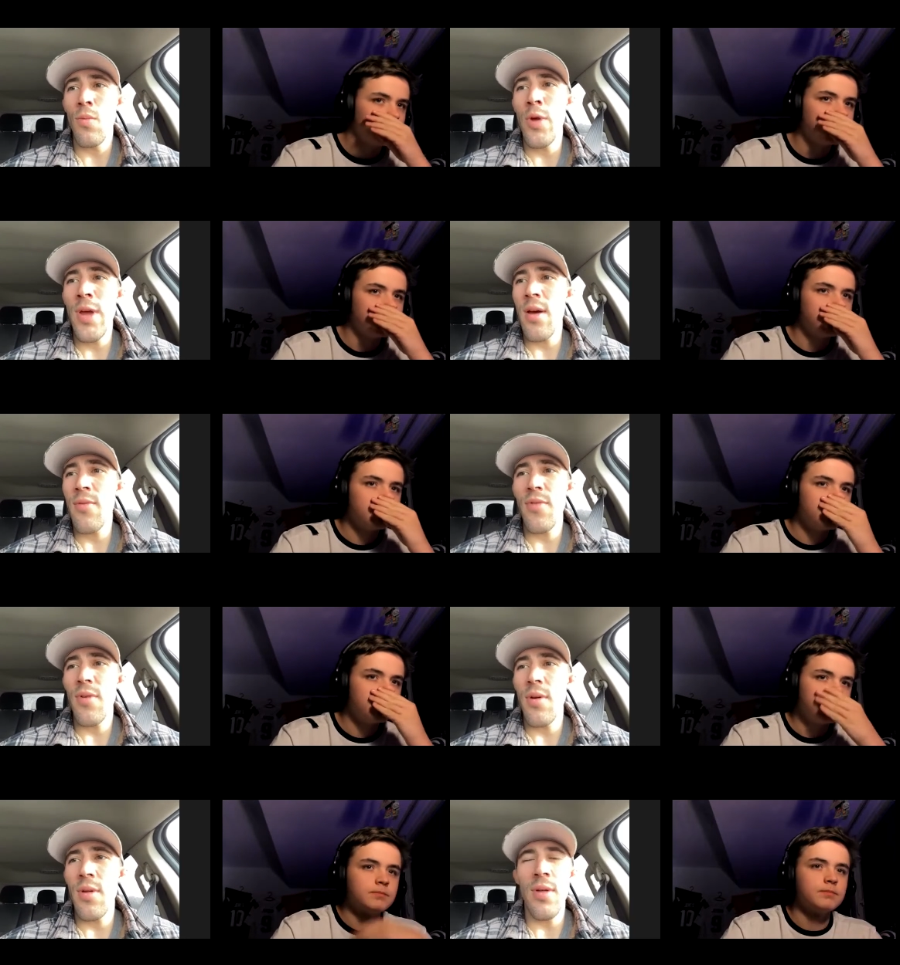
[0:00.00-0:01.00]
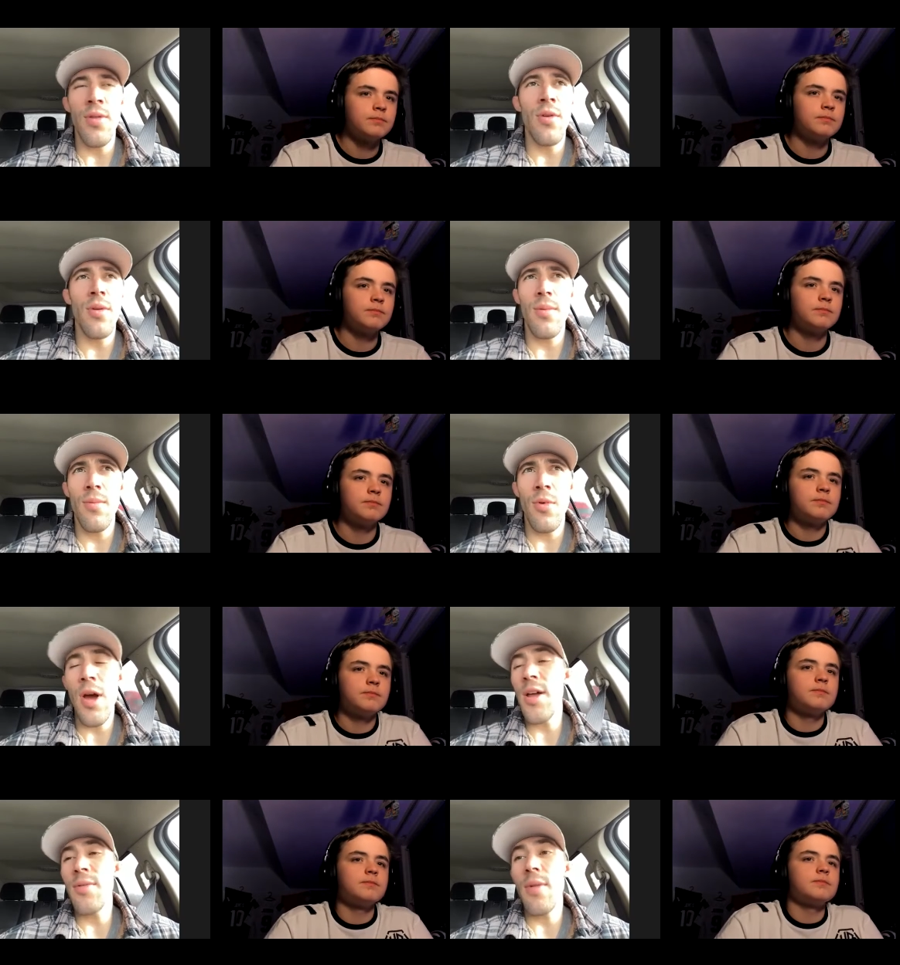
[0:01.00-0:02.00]
Speaker 1: We have the
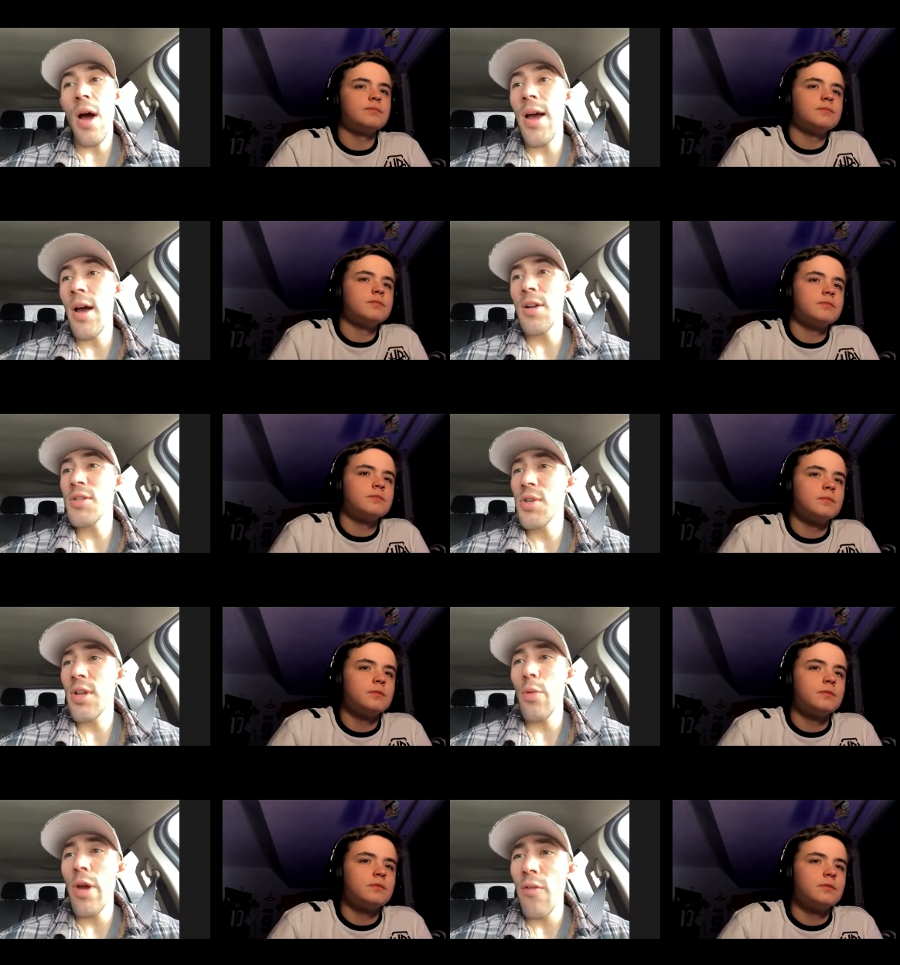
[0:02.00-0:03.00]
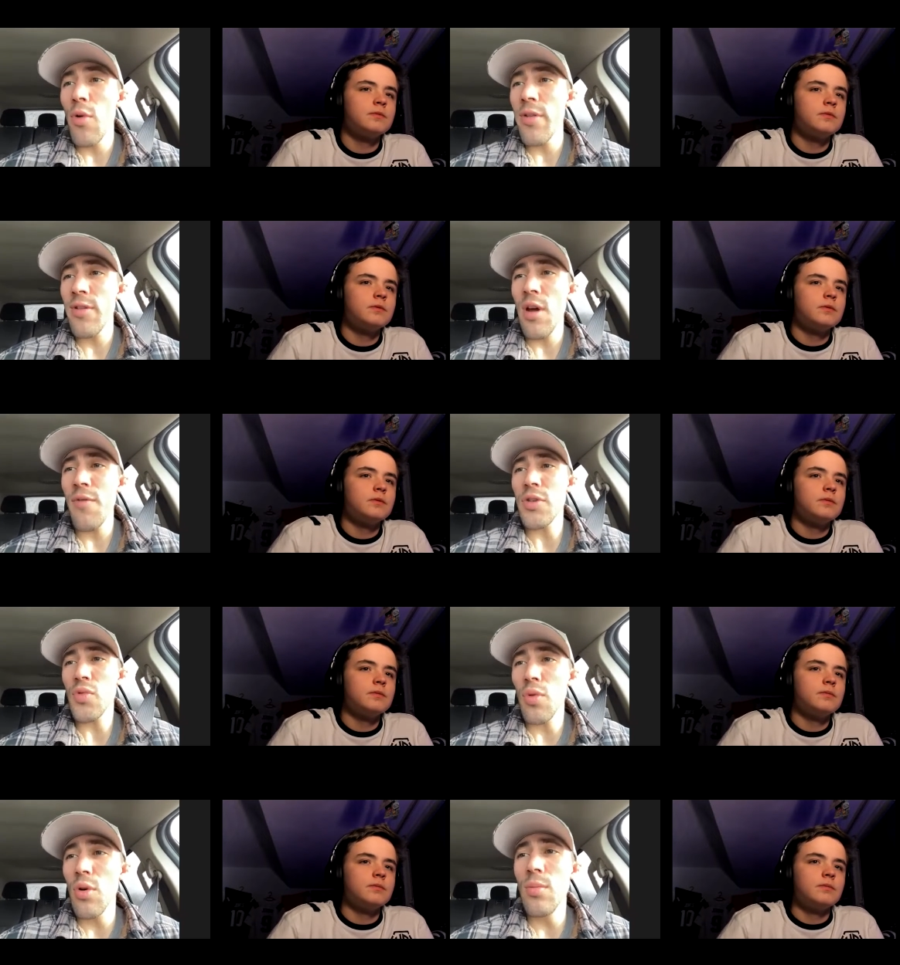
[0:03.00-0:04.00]
well, I I honestly think we have one of the
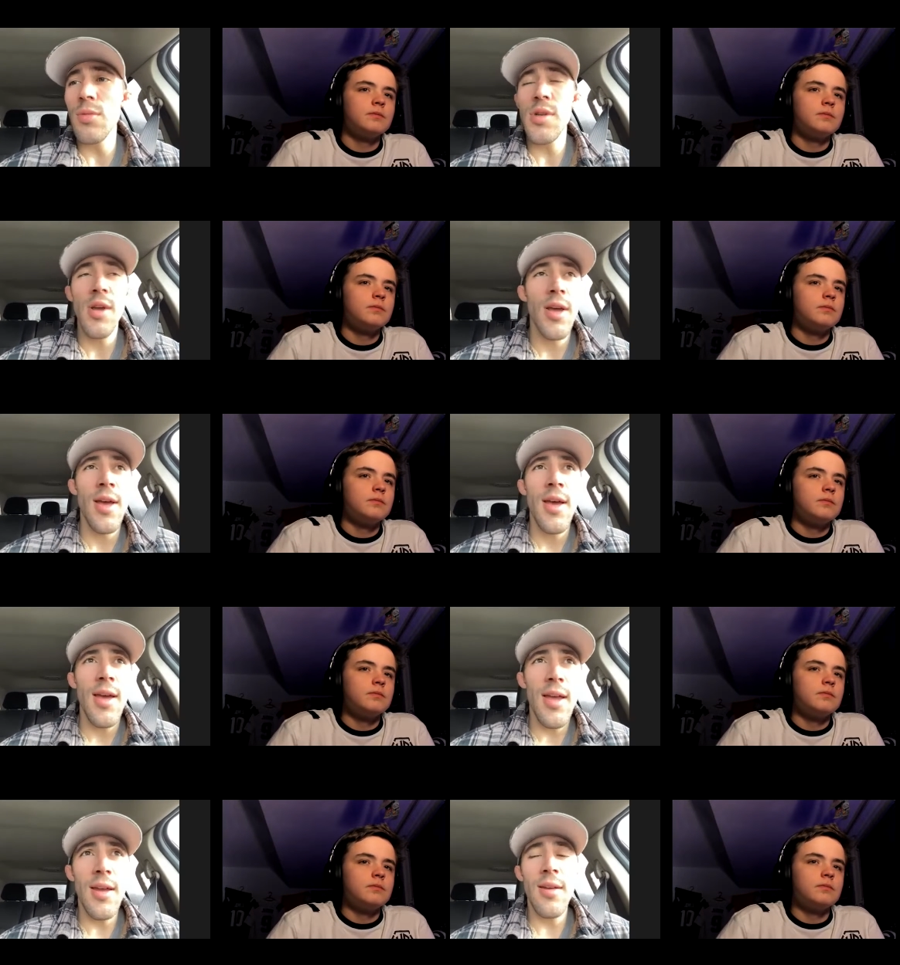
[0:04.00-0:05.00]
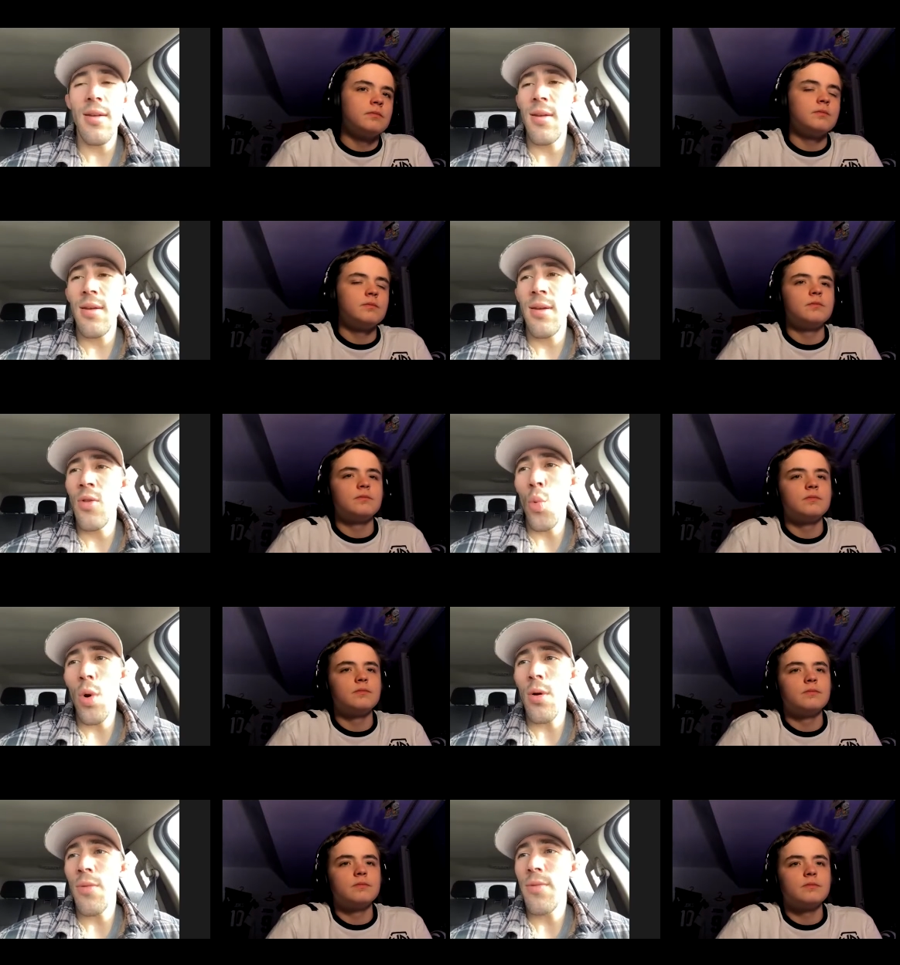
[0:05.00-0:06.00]
toughest rooms in in the
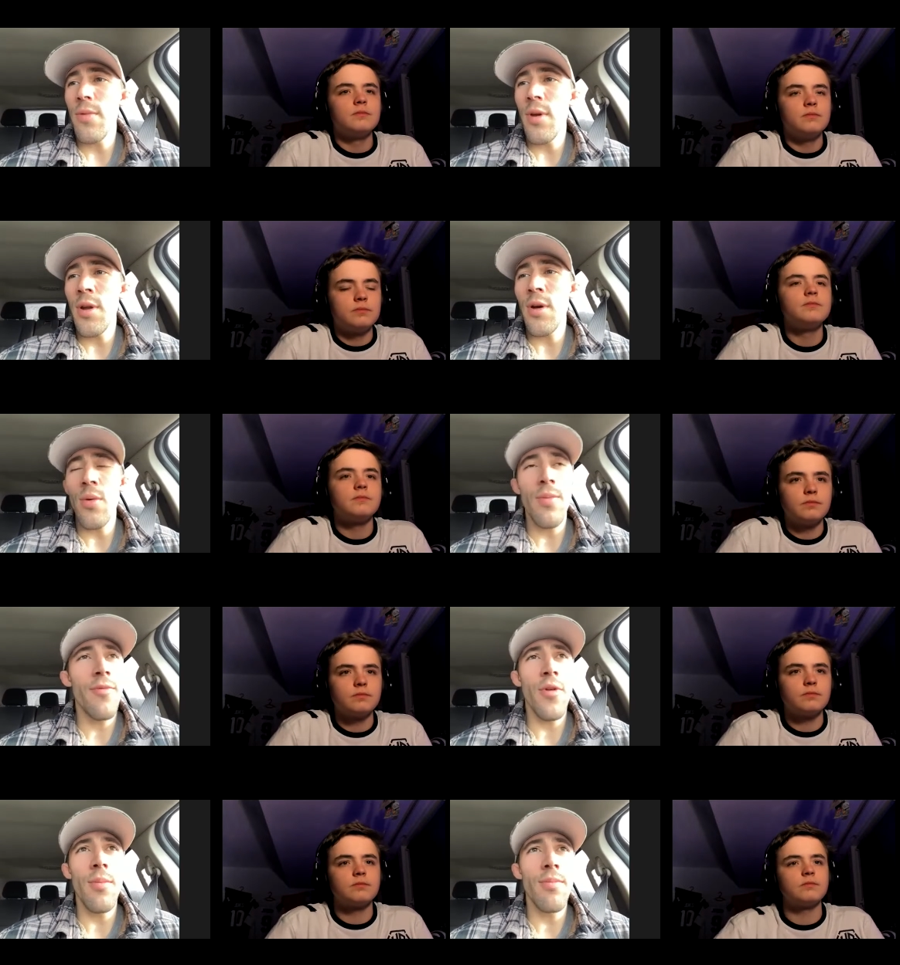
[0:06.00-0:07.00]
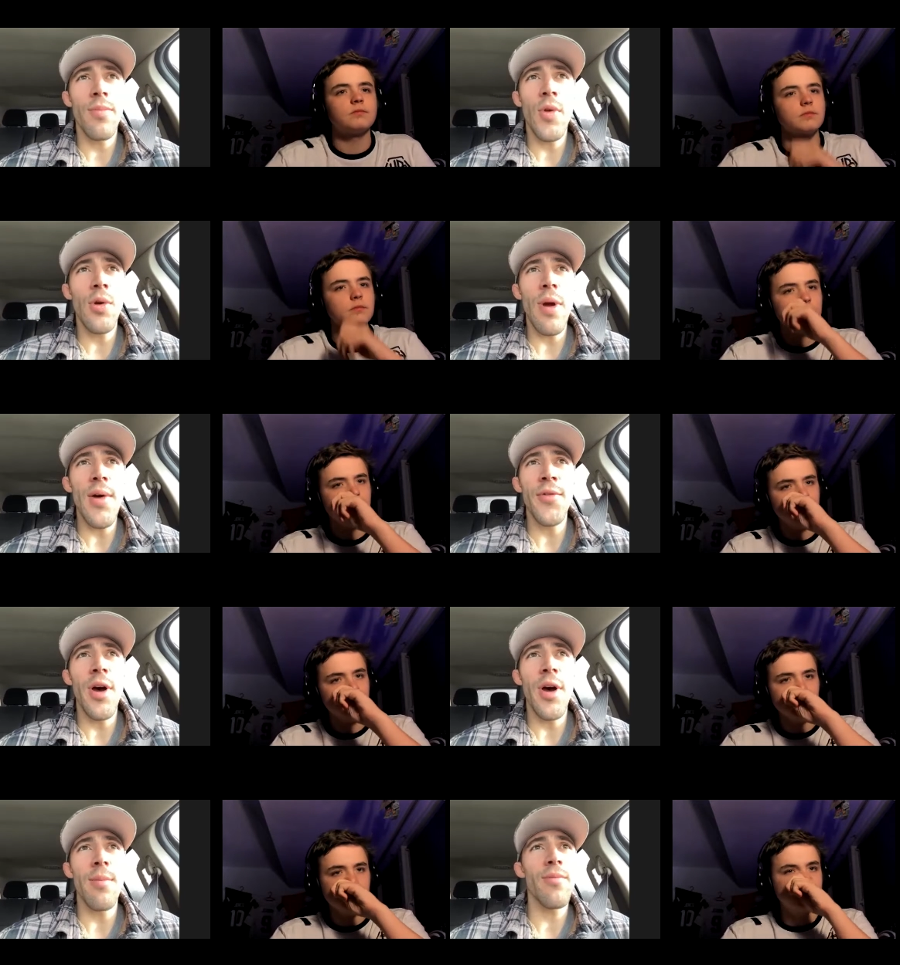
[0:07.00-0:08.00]
world. You know, from the
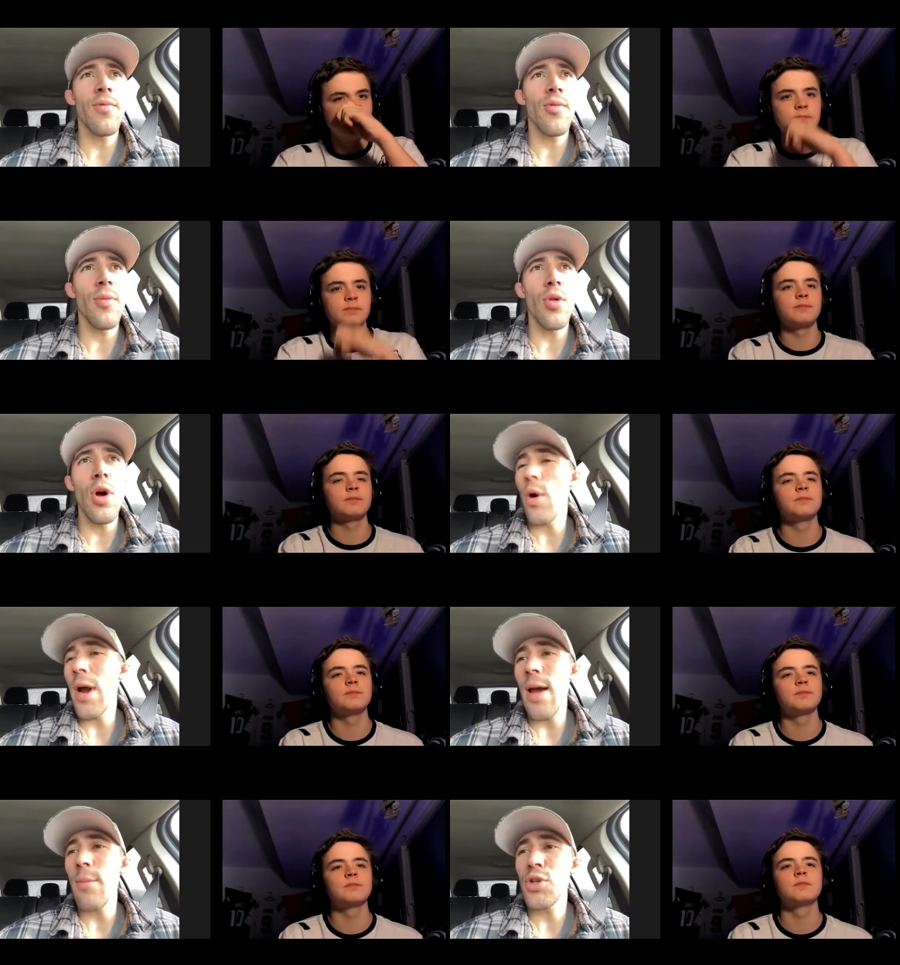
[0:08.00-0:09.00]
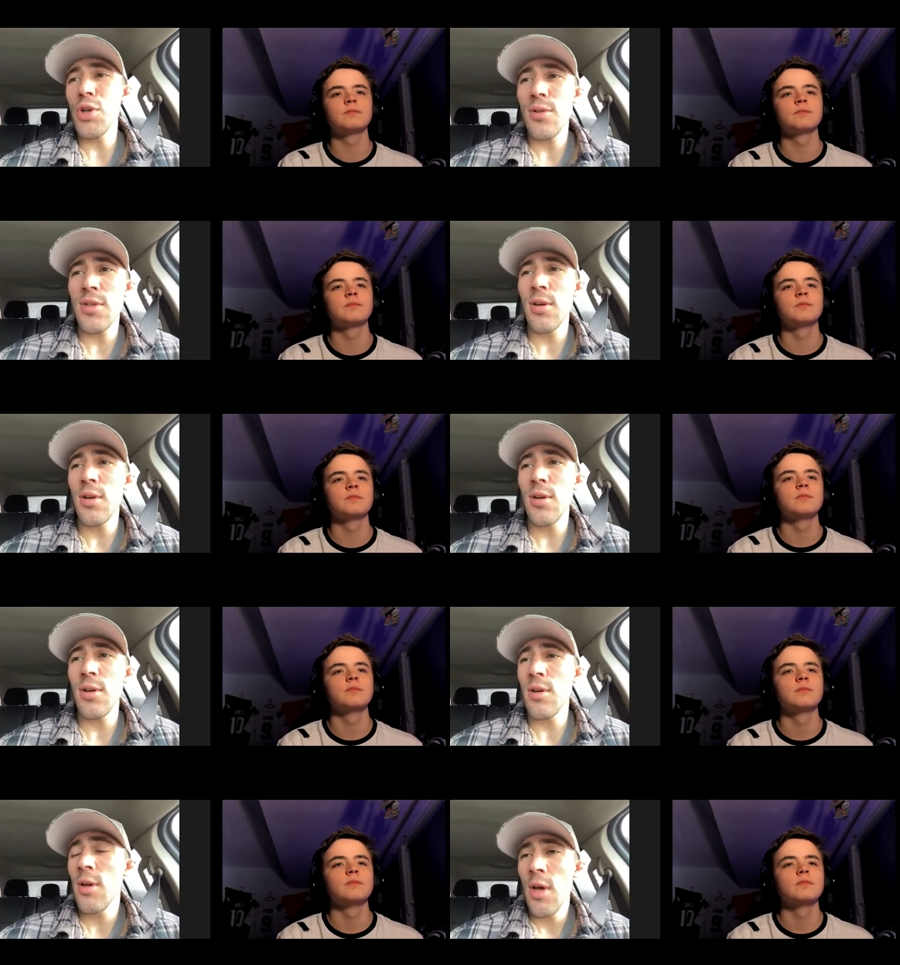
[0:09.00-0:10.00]
ground up, from the lower amateurs
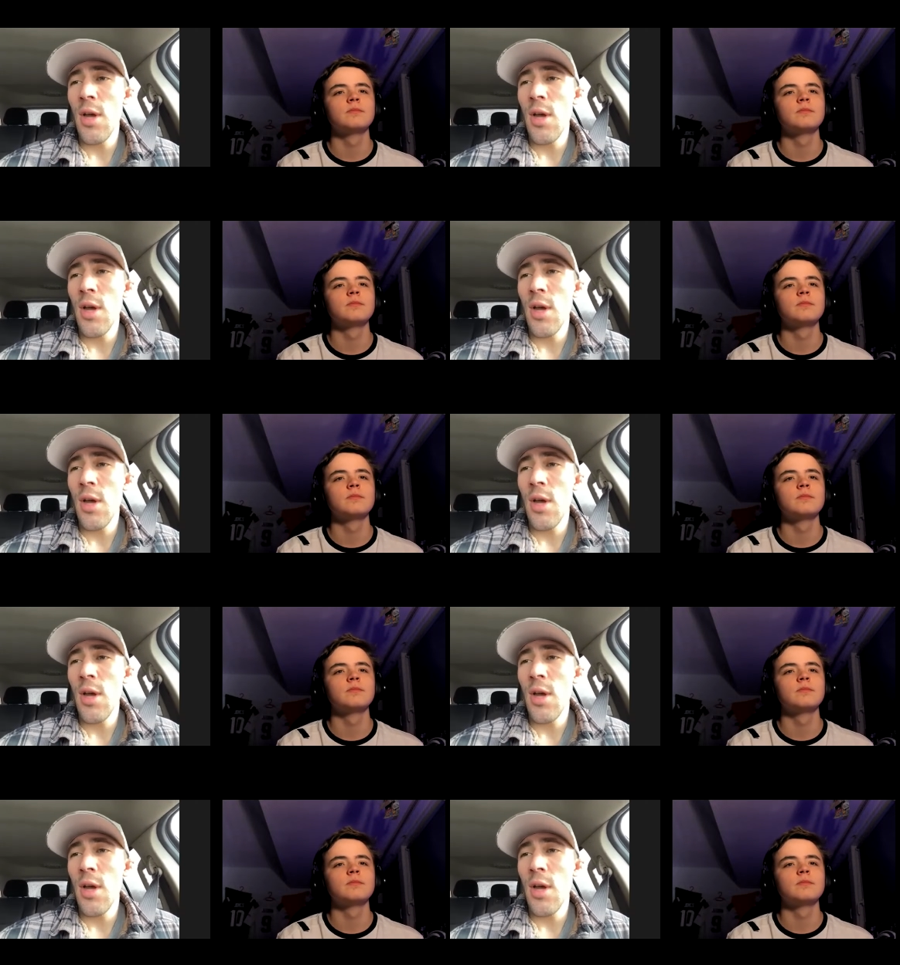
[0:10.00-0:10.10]
to